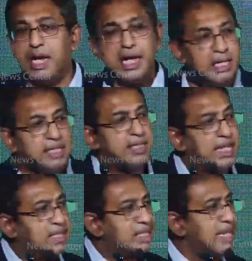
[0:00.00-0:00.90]
In the
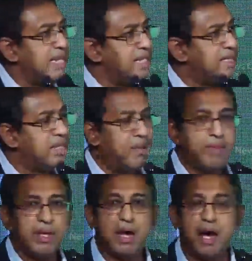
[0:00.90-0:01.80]
60s,
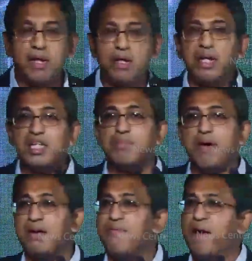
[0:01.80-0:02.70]
countries
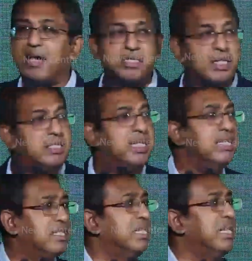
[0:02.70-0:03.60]
manufactured
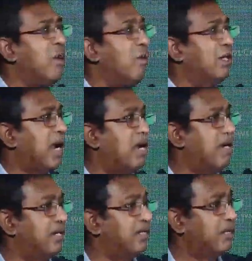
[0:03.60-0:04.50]
things in their own
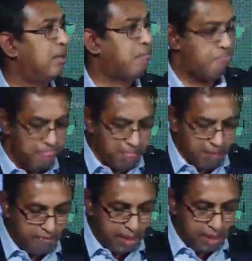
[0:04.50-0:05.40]
countries.
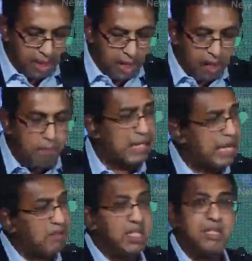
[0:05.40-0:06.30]
But
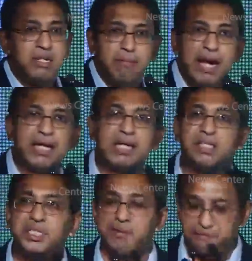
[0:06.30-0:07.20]
there was a dramatic
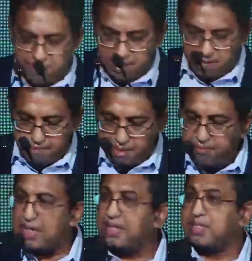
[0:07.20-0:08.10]
shift
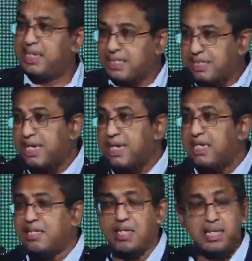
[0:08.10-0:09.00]
between the
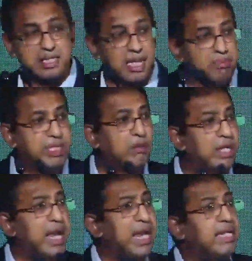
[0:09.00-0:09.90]
60s,
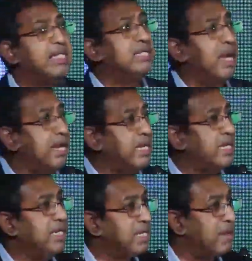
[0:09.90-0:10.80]
subsequent 80s,
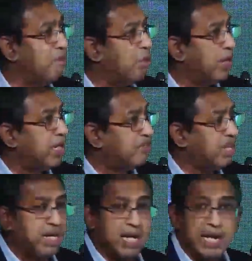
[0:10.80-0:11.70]
90s, and more
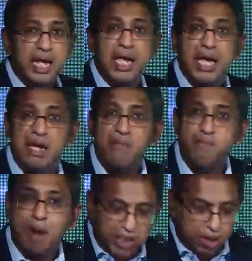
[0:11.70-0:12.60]
recently in a
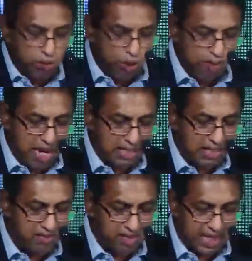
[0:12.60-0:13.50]
much more
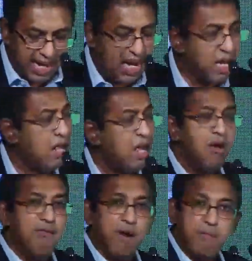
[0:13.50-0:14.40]
massive scale
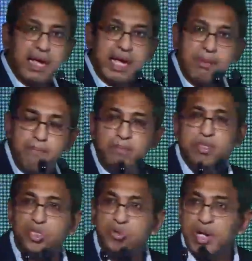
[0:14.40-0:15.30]
from
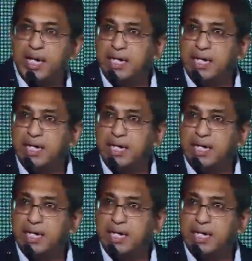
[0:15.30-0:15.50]
mature